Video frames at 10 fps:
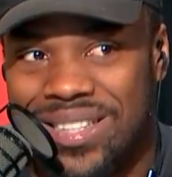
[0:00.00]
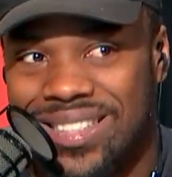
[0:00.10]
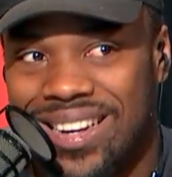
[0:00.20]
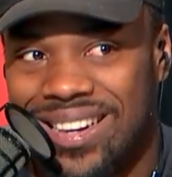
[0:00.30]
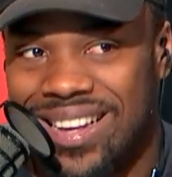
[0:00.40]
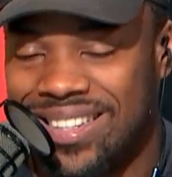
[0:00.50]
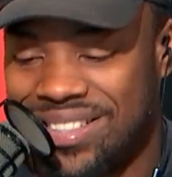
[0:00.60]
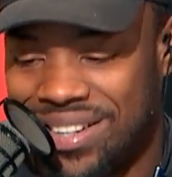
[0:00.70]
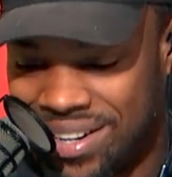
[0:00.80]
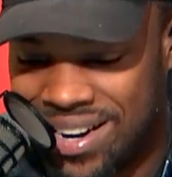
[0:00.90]
Louisiana
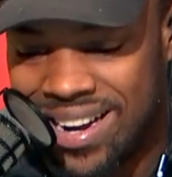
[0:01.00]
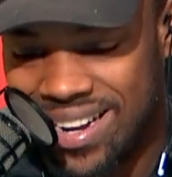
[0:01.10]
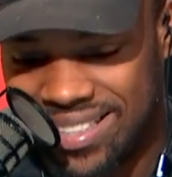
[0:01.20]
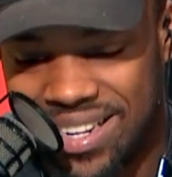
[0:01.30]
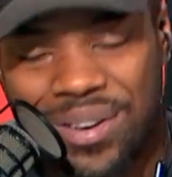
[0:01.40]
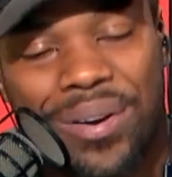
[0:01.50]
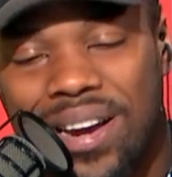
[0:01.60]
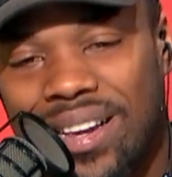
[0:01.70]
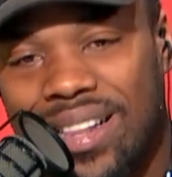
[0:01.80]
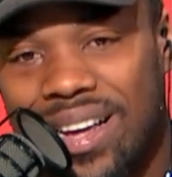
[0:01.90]
last year, it's going to
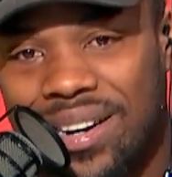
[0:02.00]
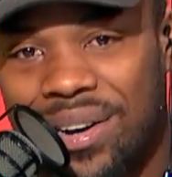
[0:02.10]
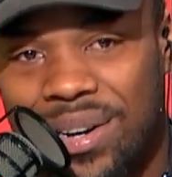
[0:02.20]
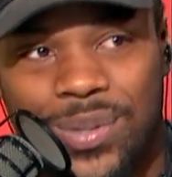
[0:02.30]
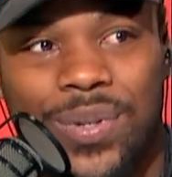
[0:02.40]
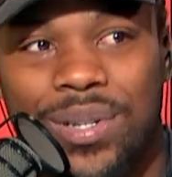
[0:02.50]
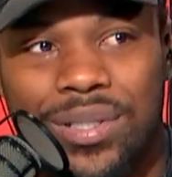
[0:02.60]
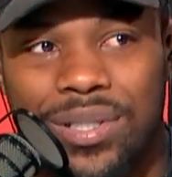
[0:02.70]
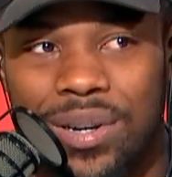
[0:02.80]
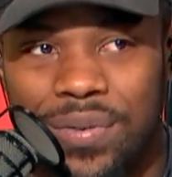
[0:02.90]
create a lot of cause for
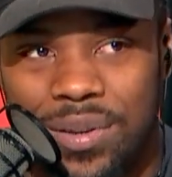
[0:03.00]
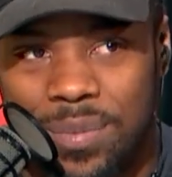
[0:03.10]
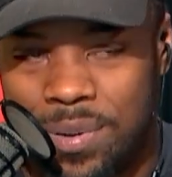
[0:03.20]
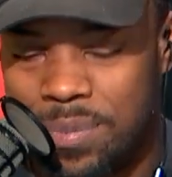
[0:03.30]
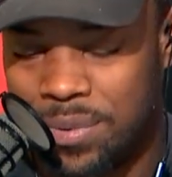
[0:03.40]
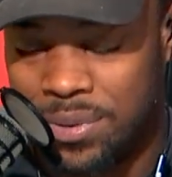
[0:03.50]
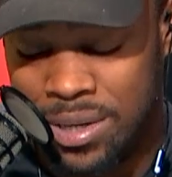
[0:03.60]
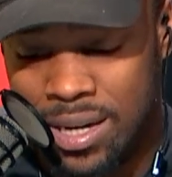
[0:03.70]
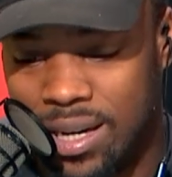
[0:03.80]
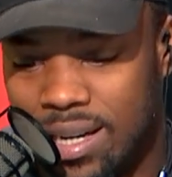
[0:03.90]
concern for the people
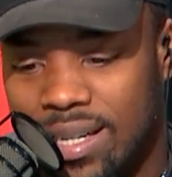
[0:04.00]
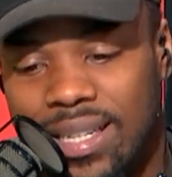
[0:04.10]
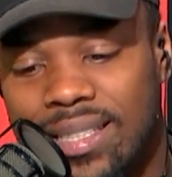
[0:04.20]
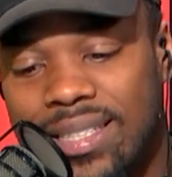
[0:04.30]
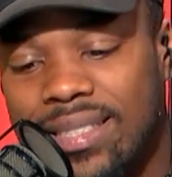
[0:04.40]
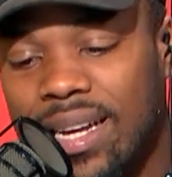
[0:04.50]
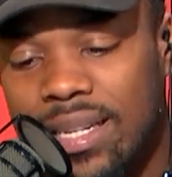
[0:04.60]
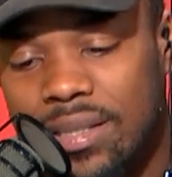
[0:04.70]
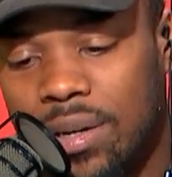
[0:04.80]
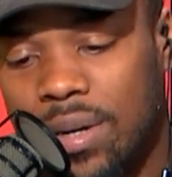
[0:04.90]
in this
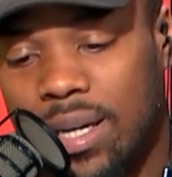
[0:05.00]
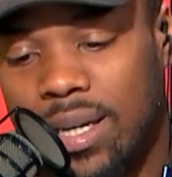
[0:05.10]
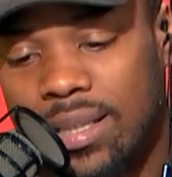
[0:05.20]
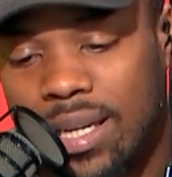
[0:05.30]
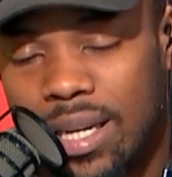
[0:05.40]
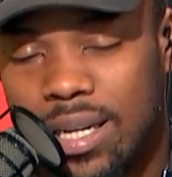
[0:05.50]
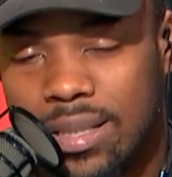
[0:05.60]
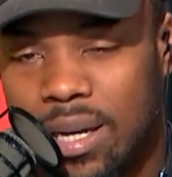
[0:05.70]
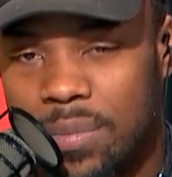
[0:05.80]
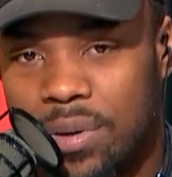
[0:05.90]
state. So I think
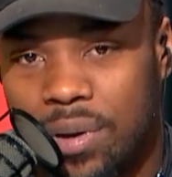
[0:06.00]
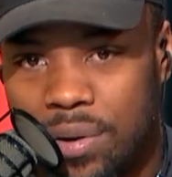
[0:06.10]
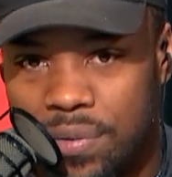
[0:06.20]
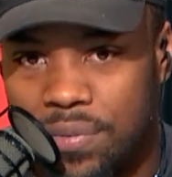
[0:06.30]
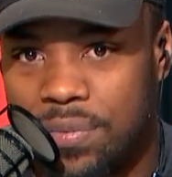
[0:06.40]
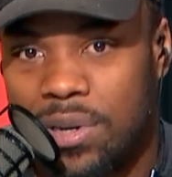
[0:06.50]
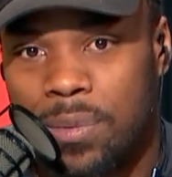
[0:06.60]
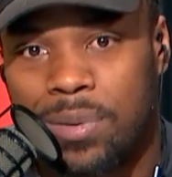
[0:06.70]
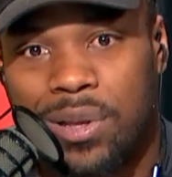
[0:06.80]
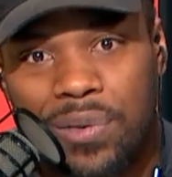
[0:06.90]
anytime you go, you
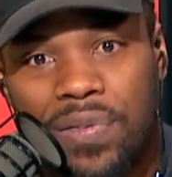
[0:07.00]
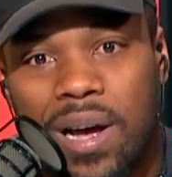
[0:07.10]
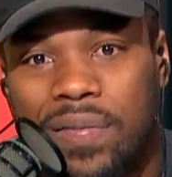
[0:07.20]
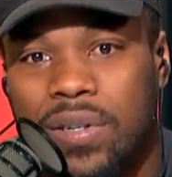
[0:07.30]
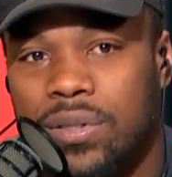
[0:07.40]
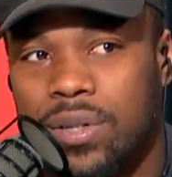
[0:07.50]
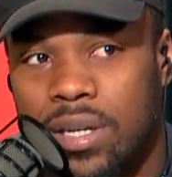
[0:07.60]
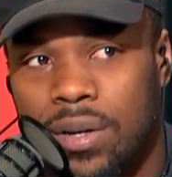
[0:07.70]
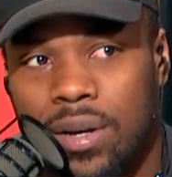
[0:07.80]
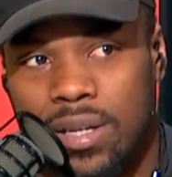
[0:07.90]
know, below 500
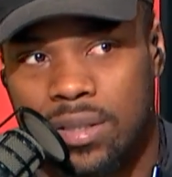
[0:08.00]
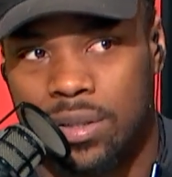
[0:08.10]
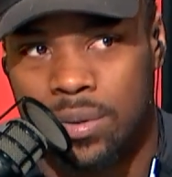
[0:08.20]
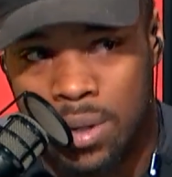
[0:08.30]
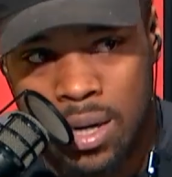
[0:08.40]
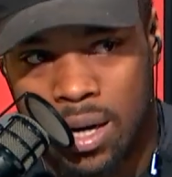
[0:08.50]
in your LSU,